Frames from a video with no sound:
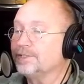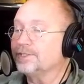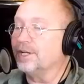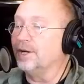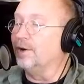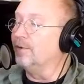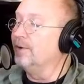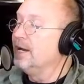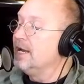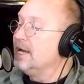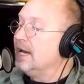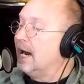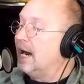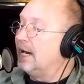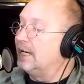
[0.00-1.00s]
So,
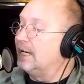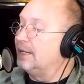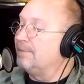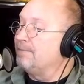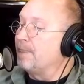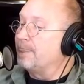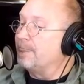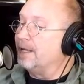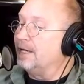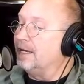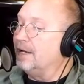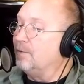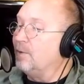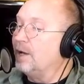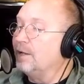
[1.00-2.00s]
um,
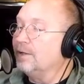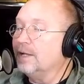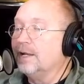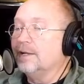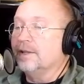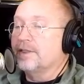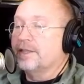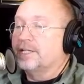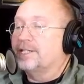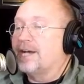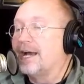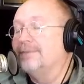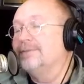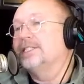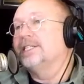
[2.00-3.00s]
well, the
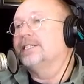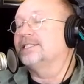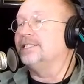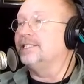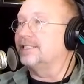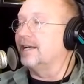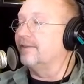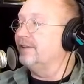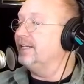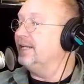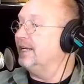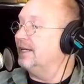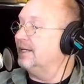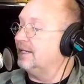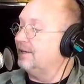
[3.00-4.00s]
time
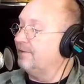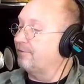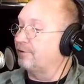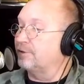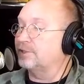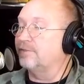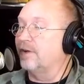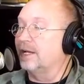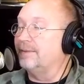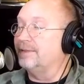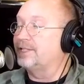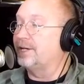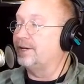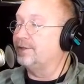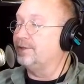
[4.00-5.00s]
67, first of all,
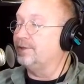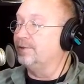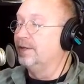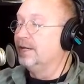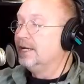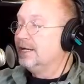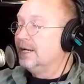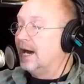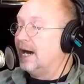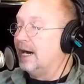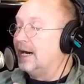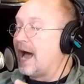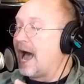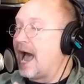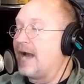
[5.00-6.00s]
let me tell you,
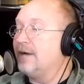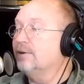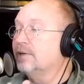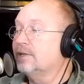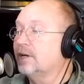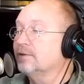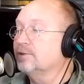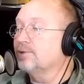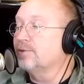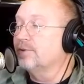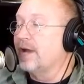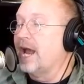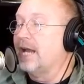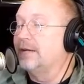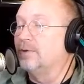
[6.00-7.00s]
uh,
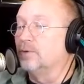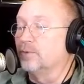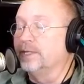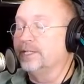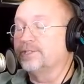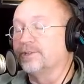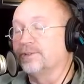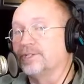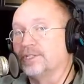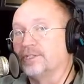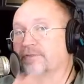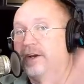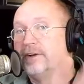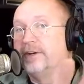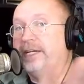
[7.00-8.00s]
agricultural animal research
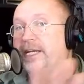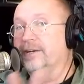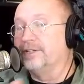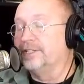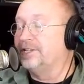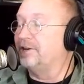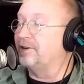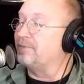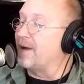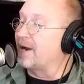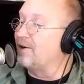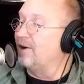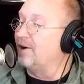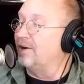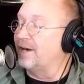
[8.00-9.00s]
is very near and dear to
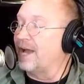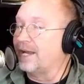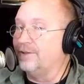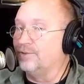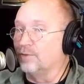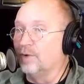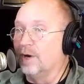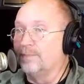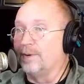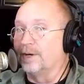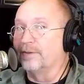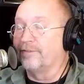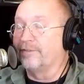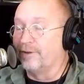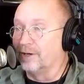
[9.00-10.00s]
my heart. I grew
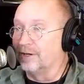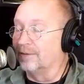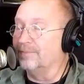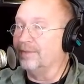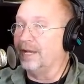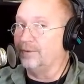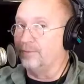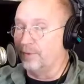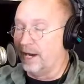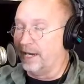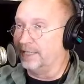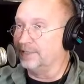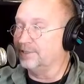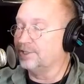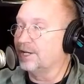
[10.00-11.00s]
up on a farm and
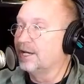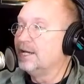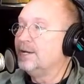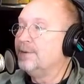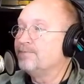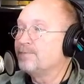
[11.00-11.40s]
ranch.